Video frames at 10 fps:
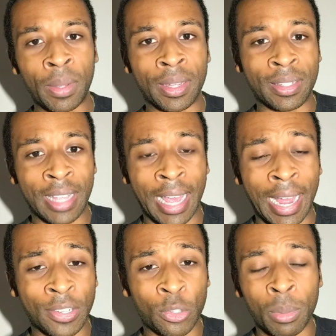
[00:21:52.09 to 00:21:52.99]
because it
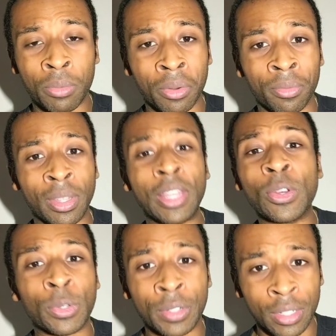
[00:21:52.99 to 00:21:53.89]
has to be
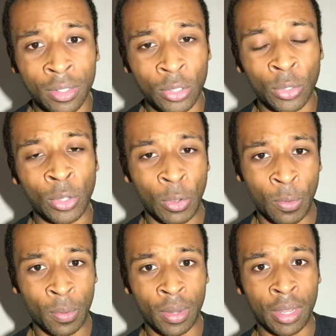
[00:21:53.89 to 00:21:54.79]
revealed to
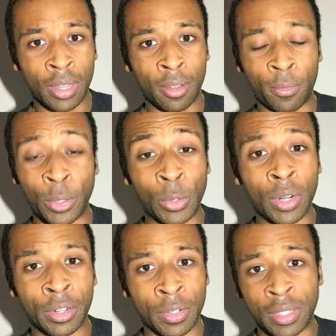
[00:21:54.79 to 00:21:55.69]
you for
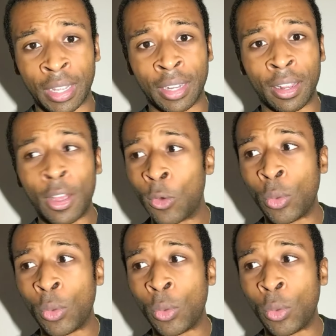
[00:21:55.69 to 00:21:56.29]
you to understand.